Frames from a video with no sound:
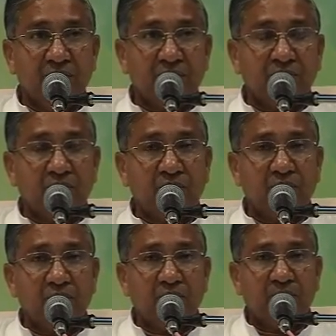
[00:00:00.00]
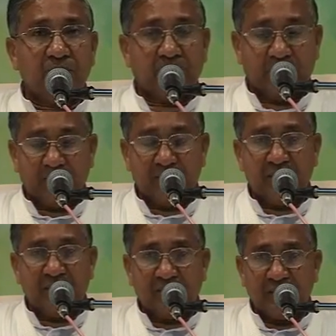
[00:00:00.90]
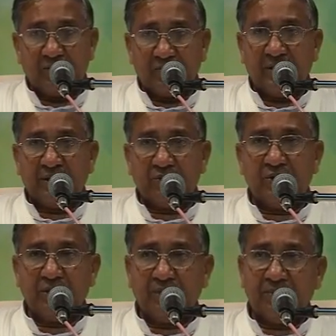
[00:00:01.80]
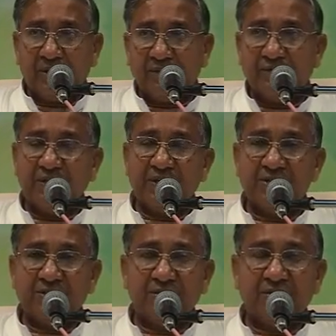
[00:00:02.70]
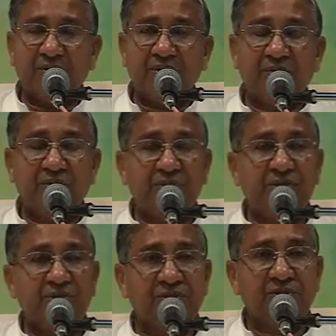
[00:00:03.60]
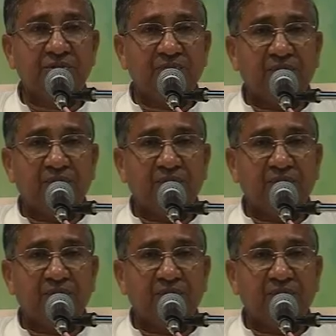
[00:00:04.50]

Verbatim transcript: So there were quite a good number of things which uh,